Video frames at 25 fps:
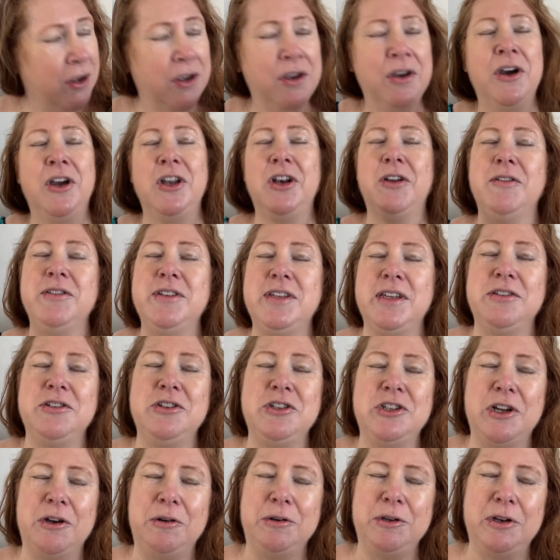And obviously, as you
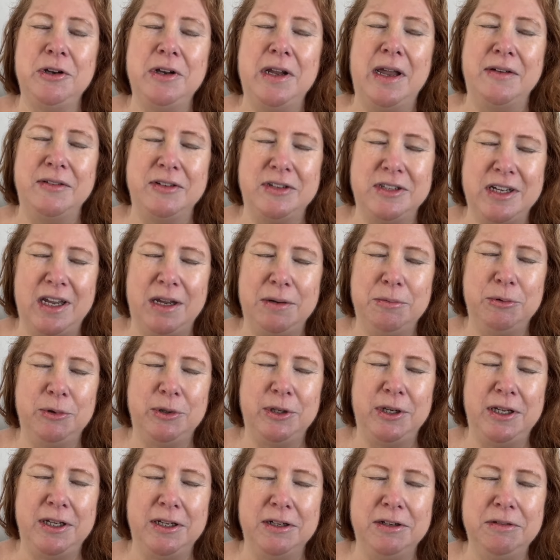know, we don't have a table in
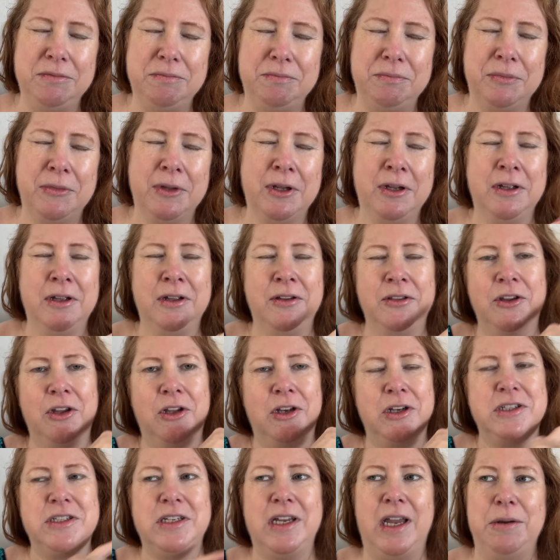here. The
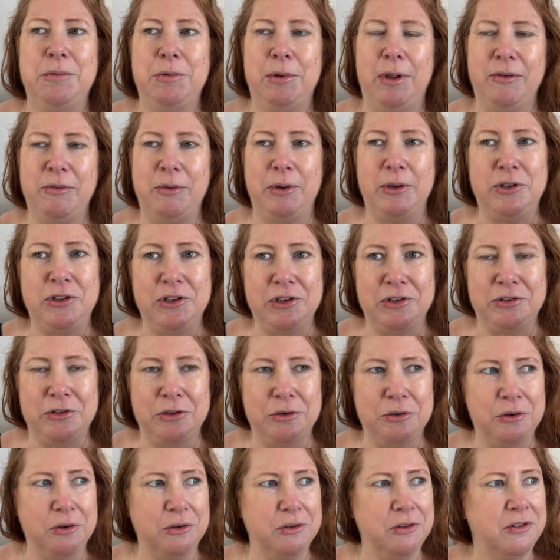only table I've got jigsaw
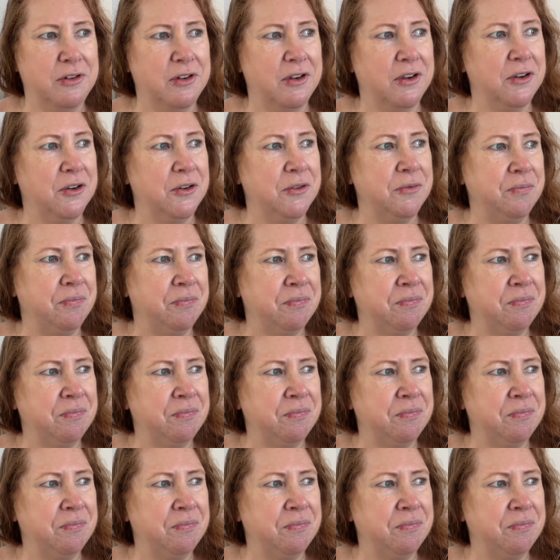on, so